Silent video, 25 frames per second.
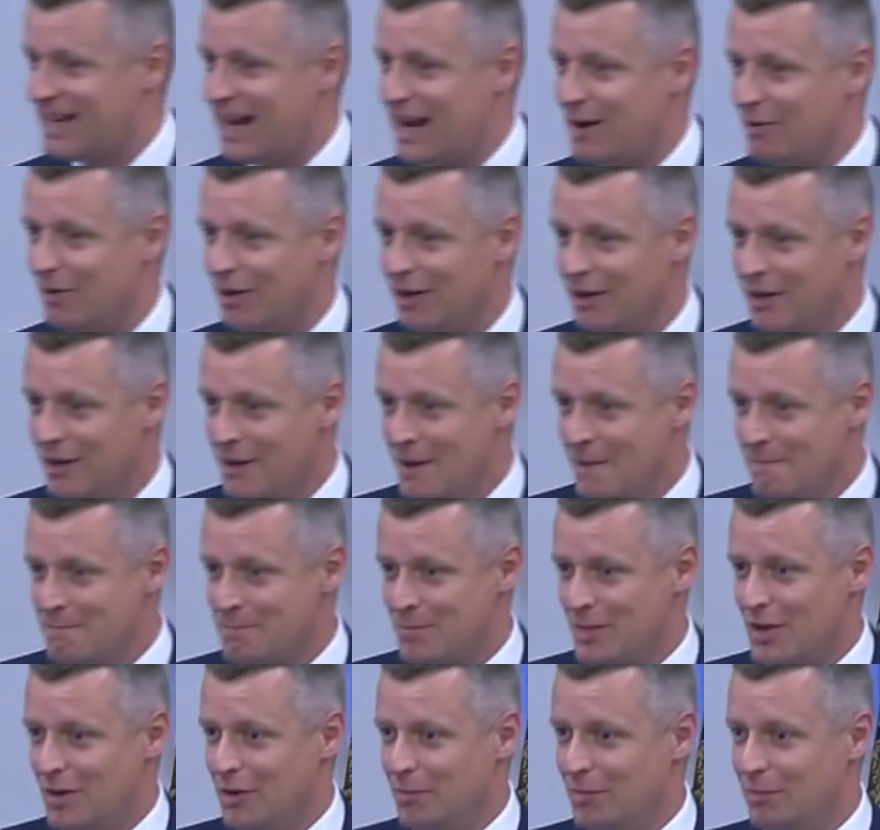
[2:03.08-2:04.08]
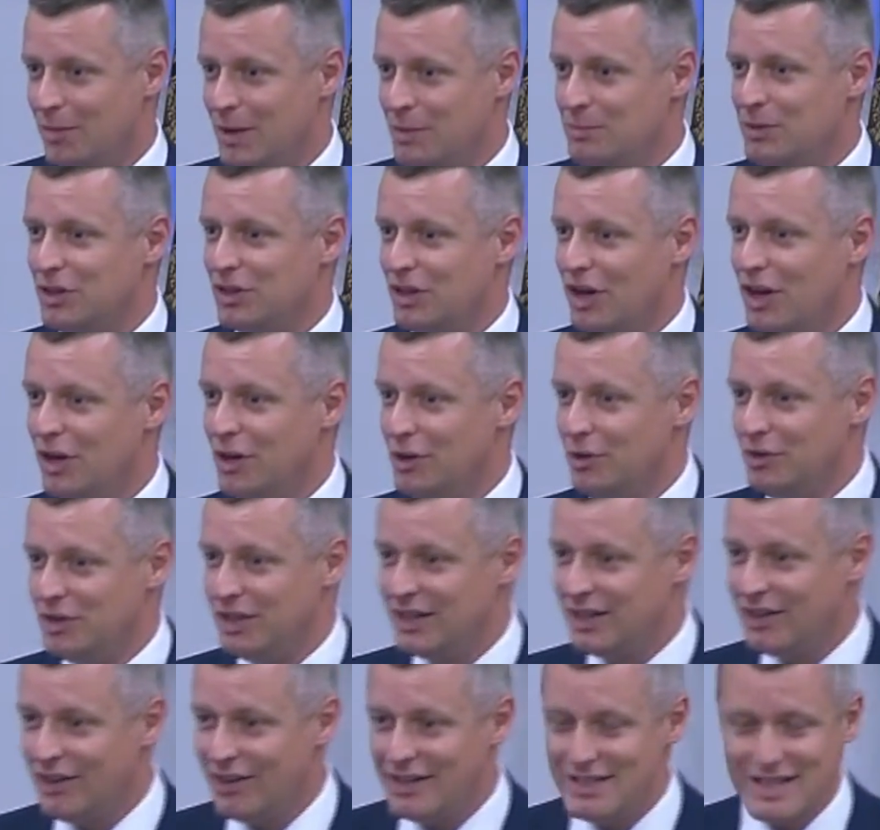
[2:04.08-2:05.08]
Tower on Plymouth Hoe, the
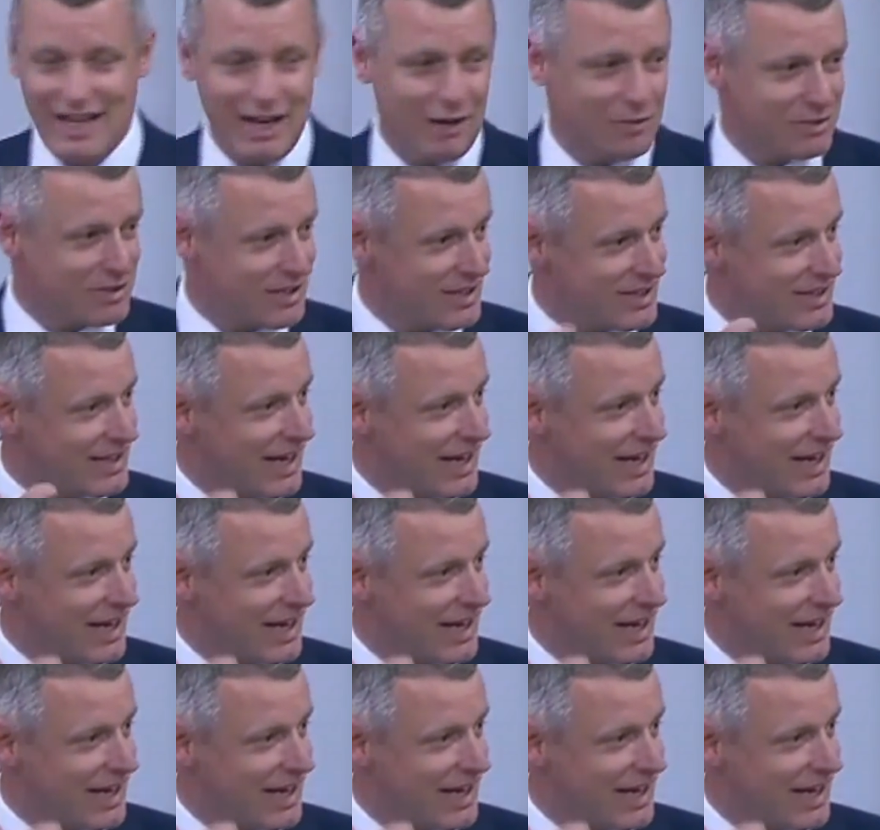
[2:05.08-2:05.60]
lighthouse that